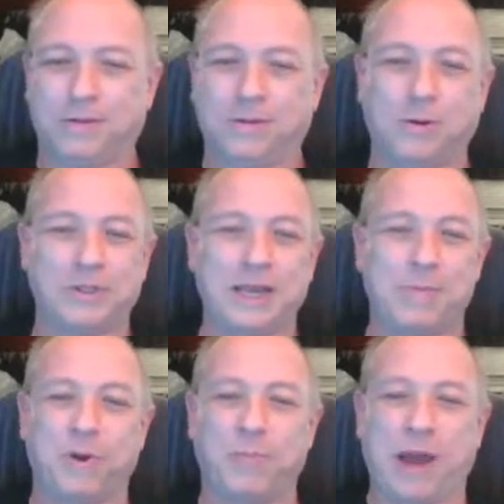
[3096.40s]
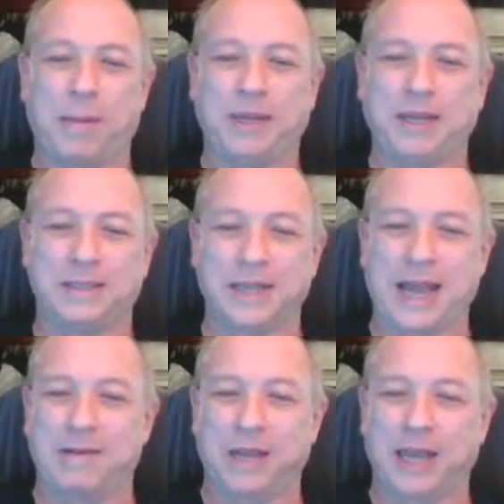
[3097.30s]
Of course, Emery probably doesn't
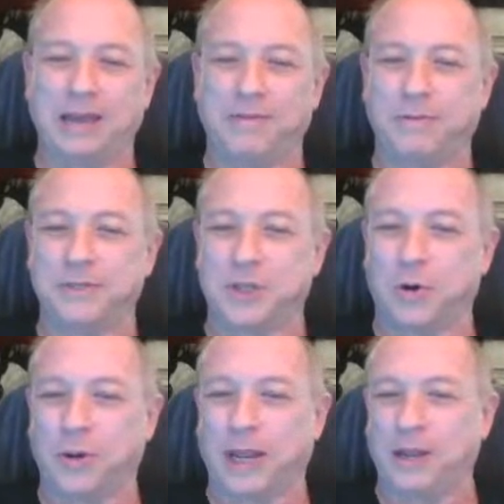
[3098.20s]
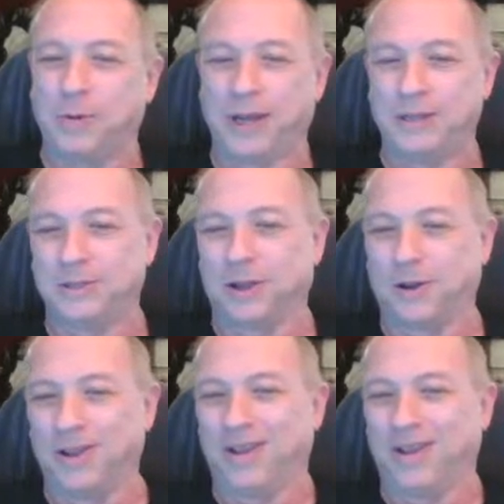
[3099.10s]
have a life of his own anyway, so.